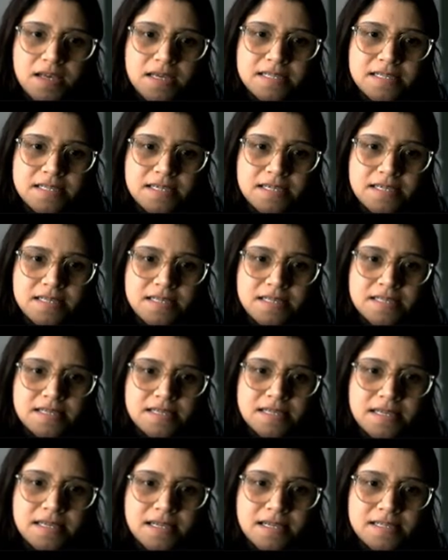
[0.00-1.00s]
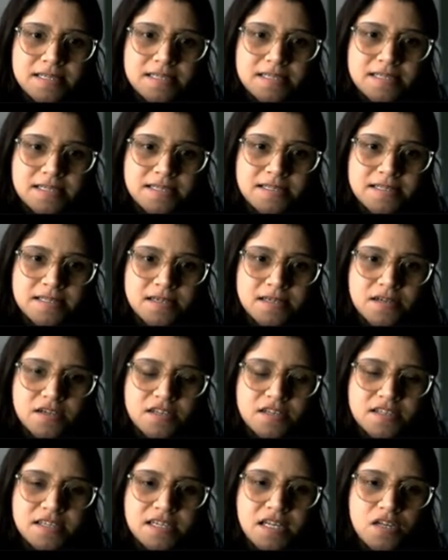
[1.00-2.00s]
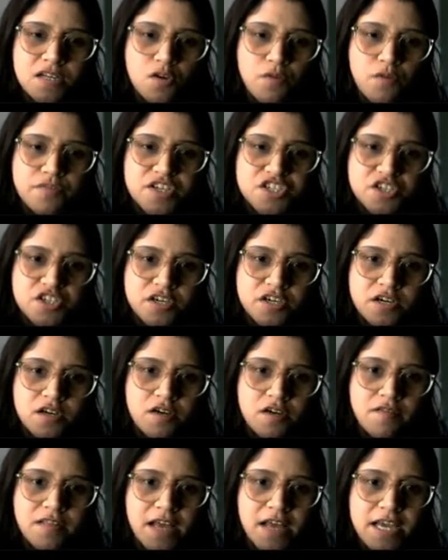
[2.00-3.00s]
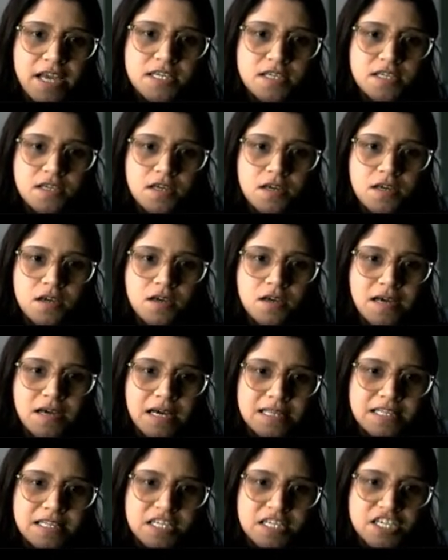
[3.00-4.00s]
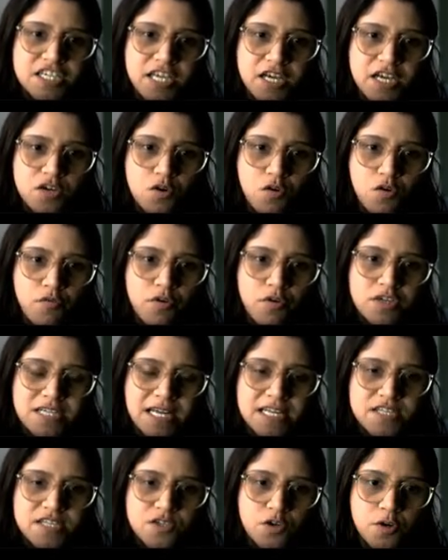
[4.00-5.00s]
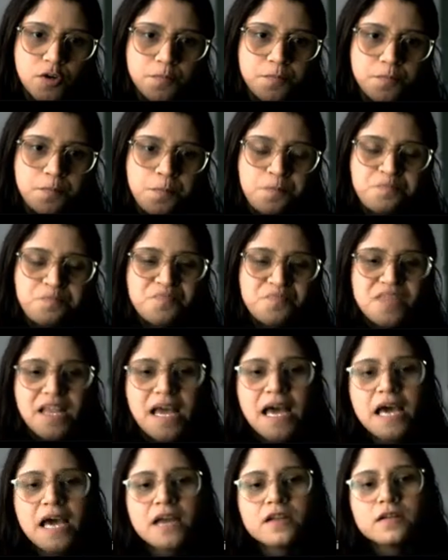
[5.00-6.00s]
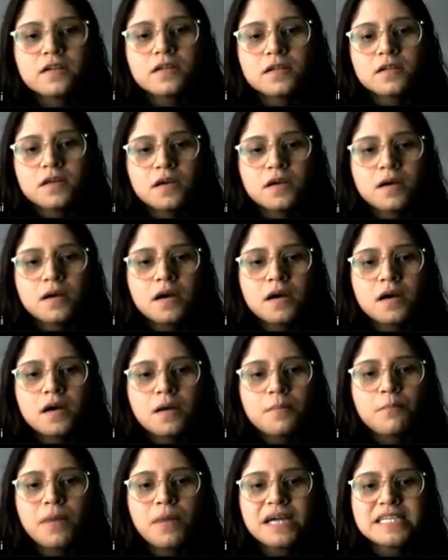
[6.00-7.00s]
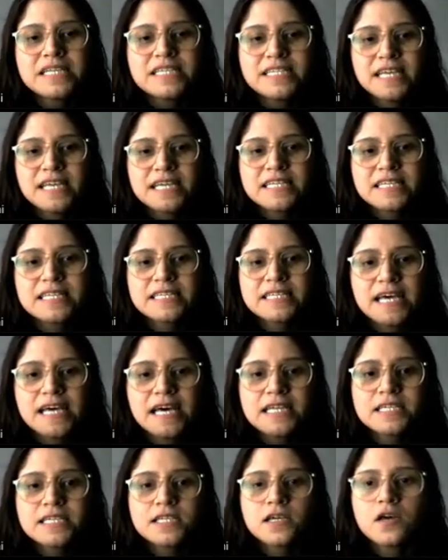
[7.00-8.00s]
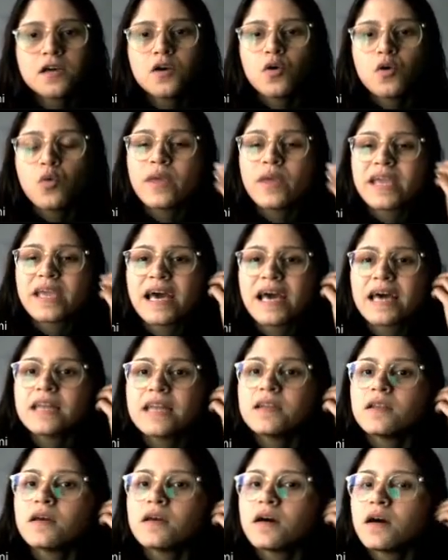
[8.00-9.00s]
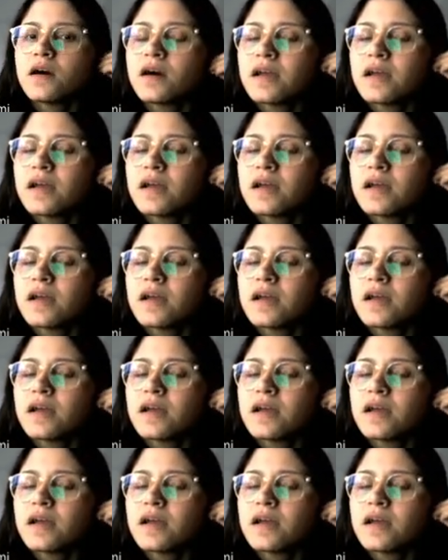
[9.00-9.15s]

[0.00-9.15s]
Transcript: you see this signals, this is the signal of the Cherenkov light at the detector of our telescope. And by detecting that, we can